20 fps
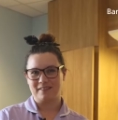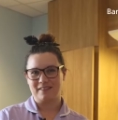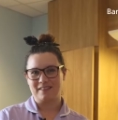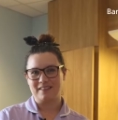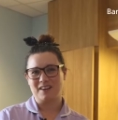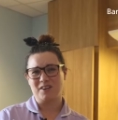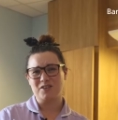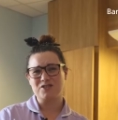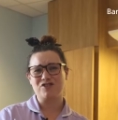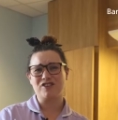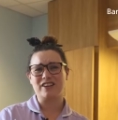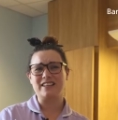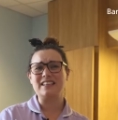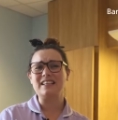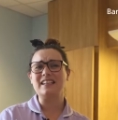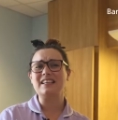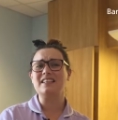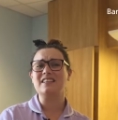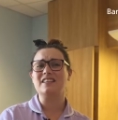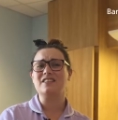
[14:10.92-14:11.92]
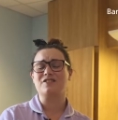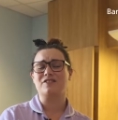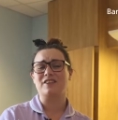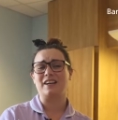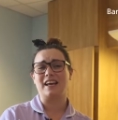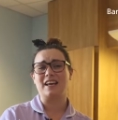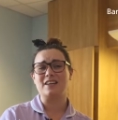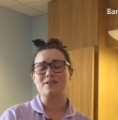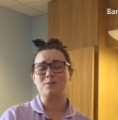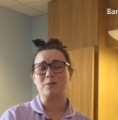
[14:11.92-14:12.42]
Now adrenaline is
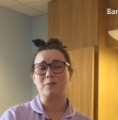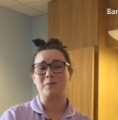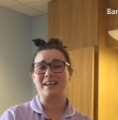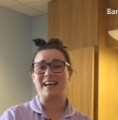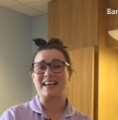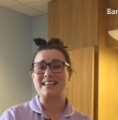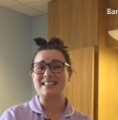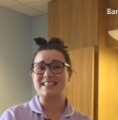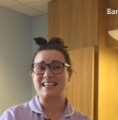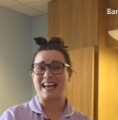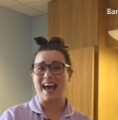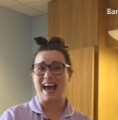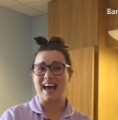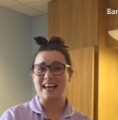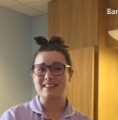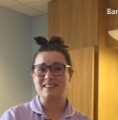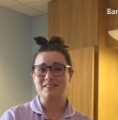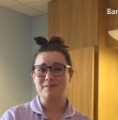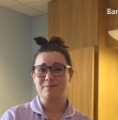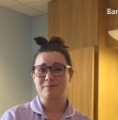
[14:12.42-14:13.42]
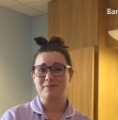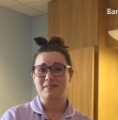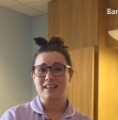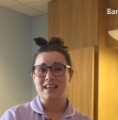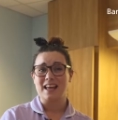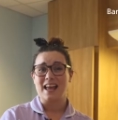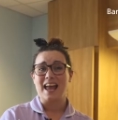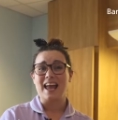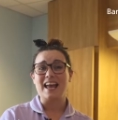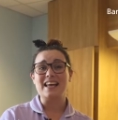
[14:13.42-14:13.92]
released when we get scared.
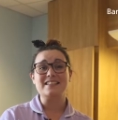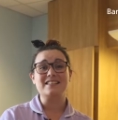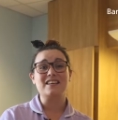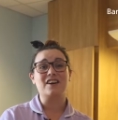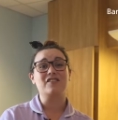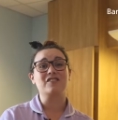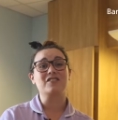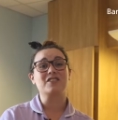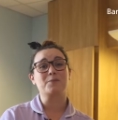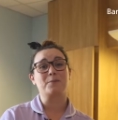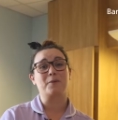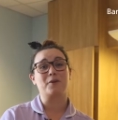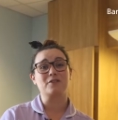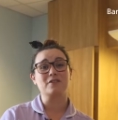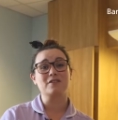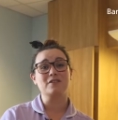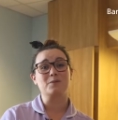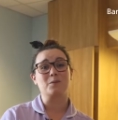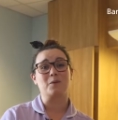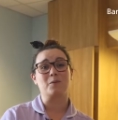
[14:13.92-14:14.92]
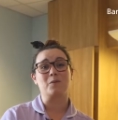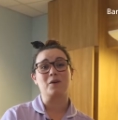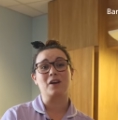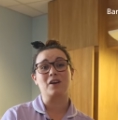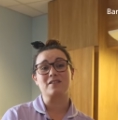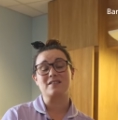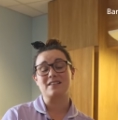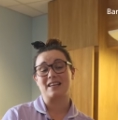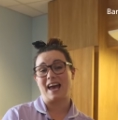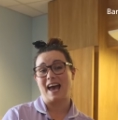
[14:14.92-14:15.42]
It's our response when we
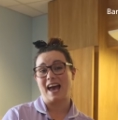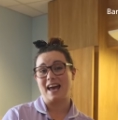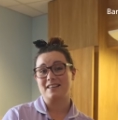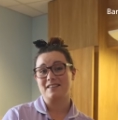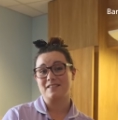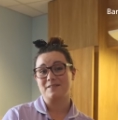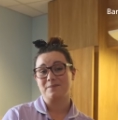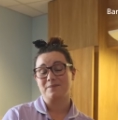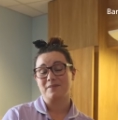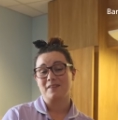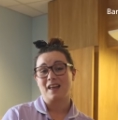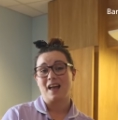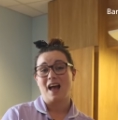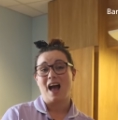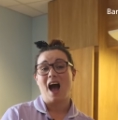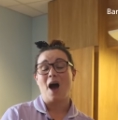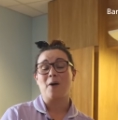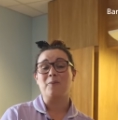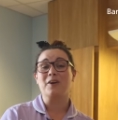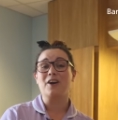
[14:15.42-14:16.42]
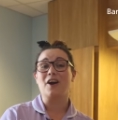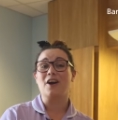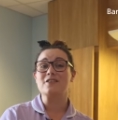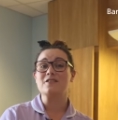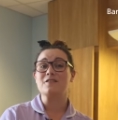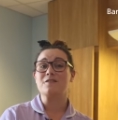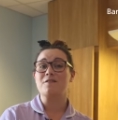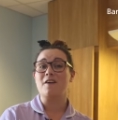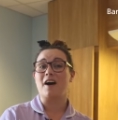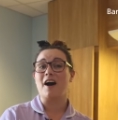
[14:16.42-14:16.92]
are scared and we go
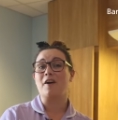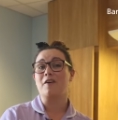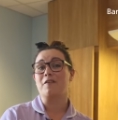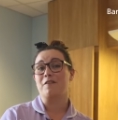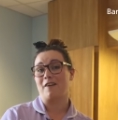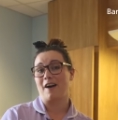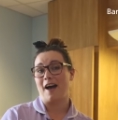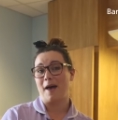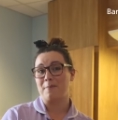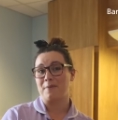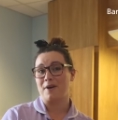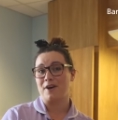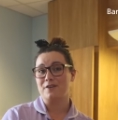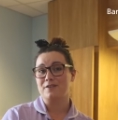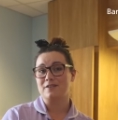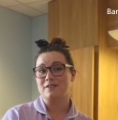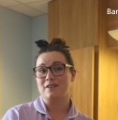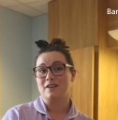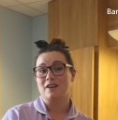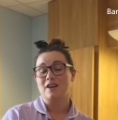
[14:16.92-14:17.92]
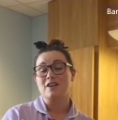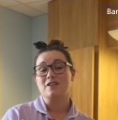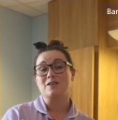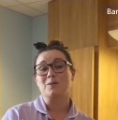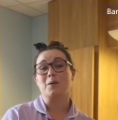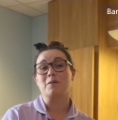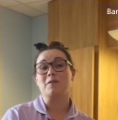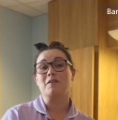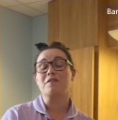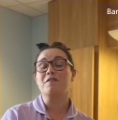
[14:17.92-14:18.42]
into fight or flight modes. So
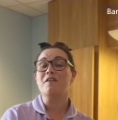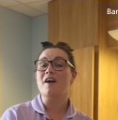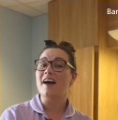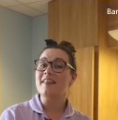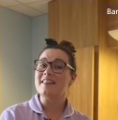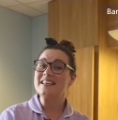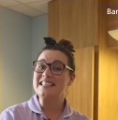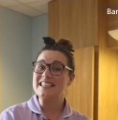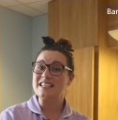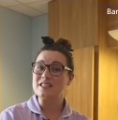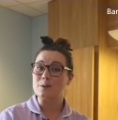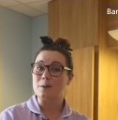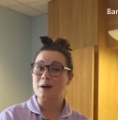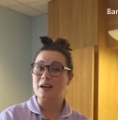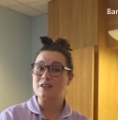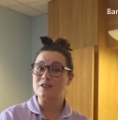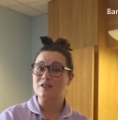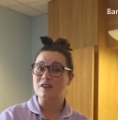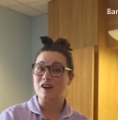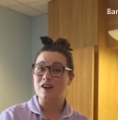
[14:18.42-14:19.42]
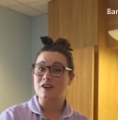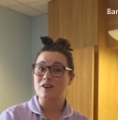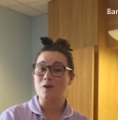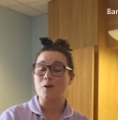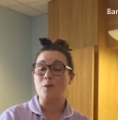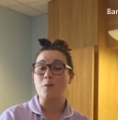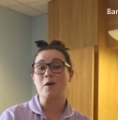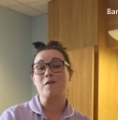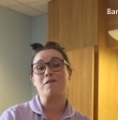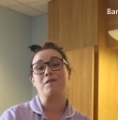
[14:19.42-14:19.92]
we either fight the situation
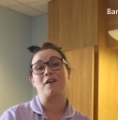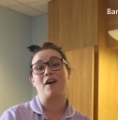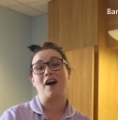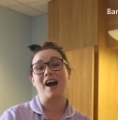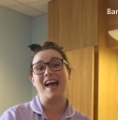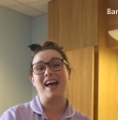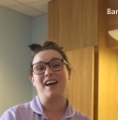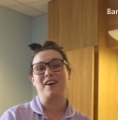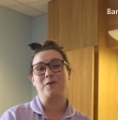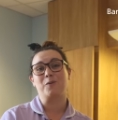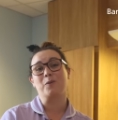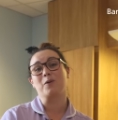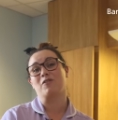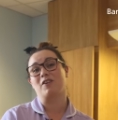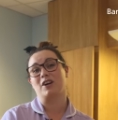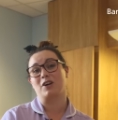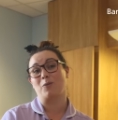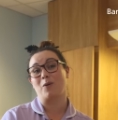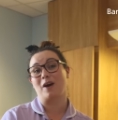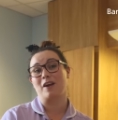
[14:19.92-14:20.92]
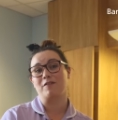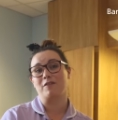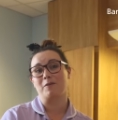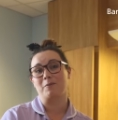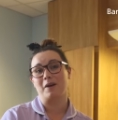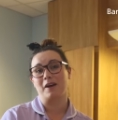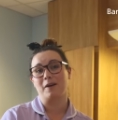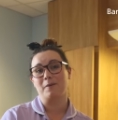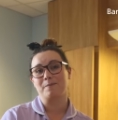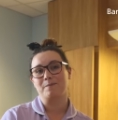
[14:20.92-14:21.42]
or we flight, we run away
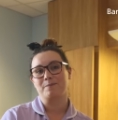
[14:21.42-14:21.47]
from it.